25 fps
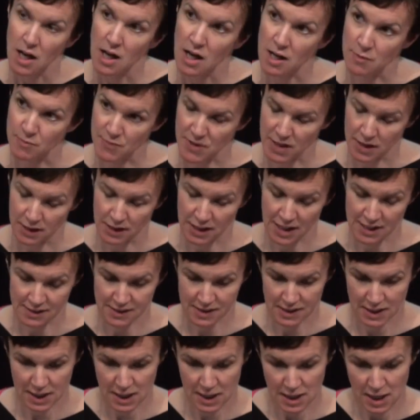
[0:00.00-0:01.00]
And
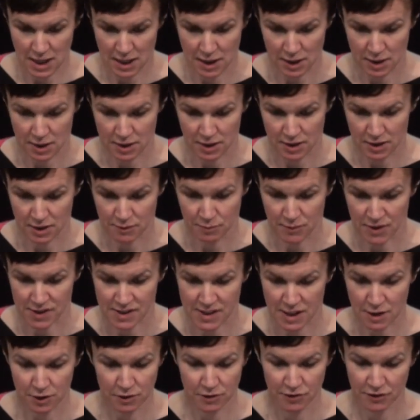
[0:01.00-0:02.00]
lastly,
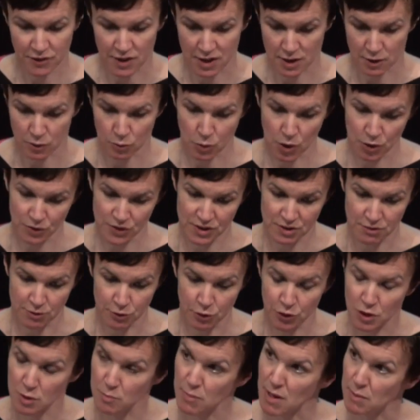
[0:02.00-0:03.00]
myself, Walter
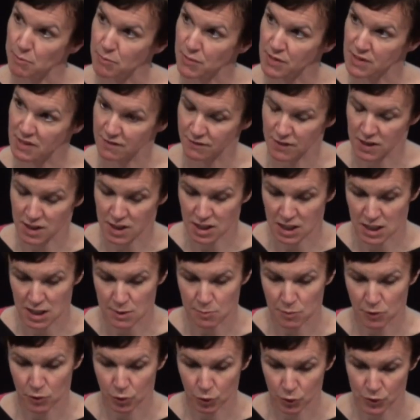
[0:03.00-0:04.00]
and other members of the
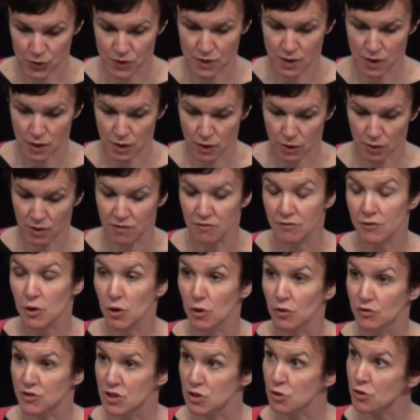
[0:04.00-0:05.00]
team are also
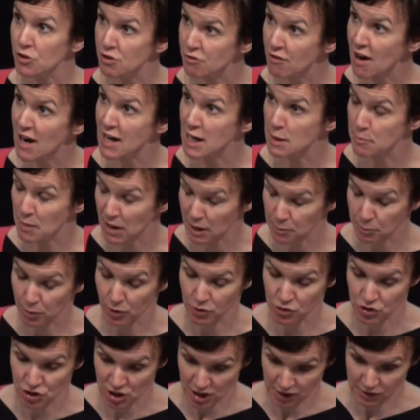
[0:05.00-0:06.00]
involved in other IMI
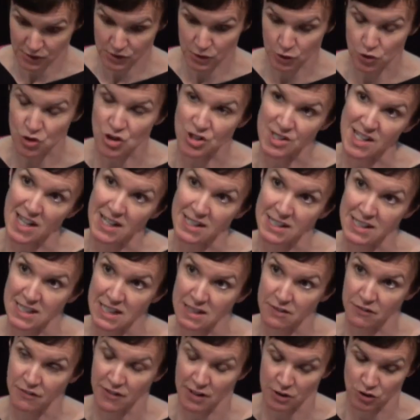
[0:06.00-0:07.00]
projects such as
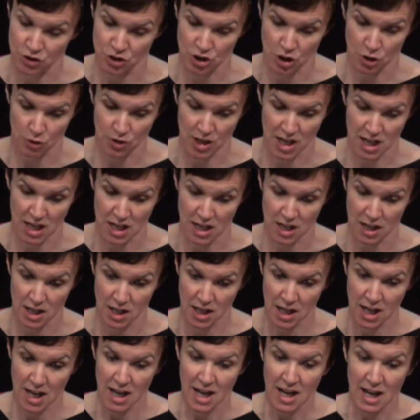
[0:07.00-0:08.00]
IdeaFast shown here.
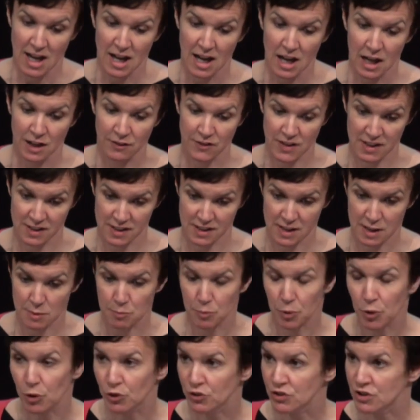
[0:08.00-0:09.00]
And this is
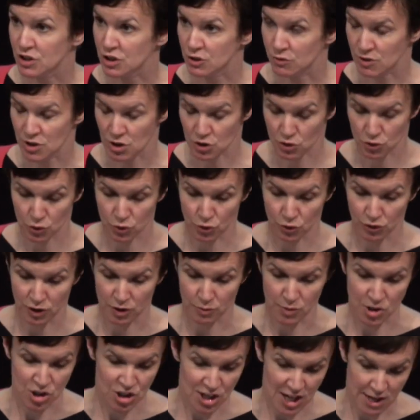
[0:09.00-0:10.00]
important to ensure
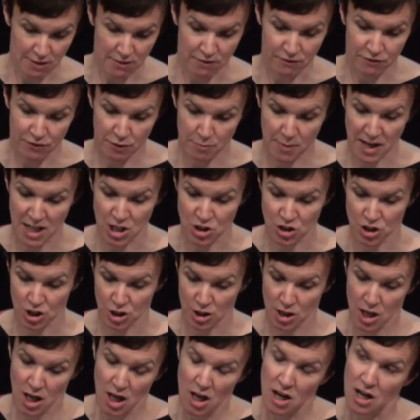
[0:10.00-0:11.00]
that we share
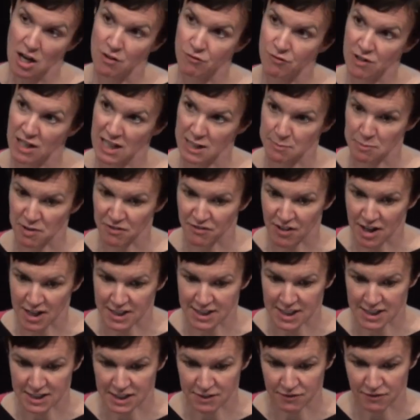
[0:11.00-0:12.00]
information and really
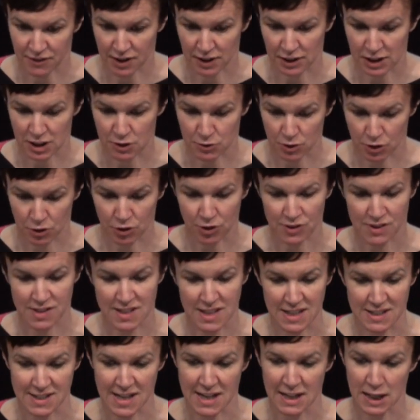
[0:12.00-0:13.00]
provide added value across
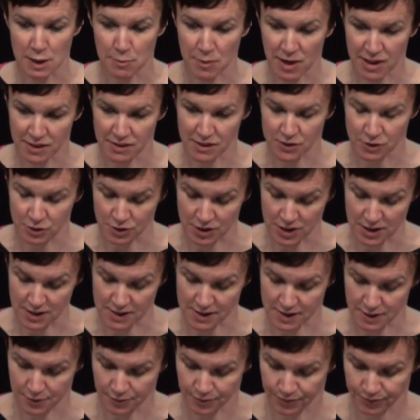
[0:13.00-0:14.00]
these IMI
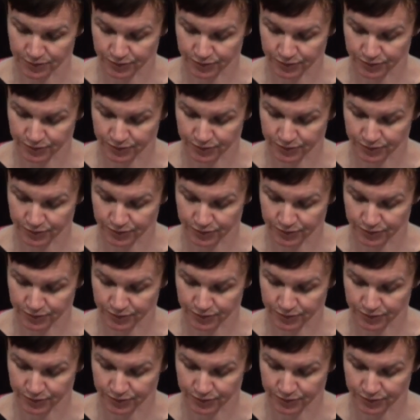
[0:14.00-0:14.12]
studies.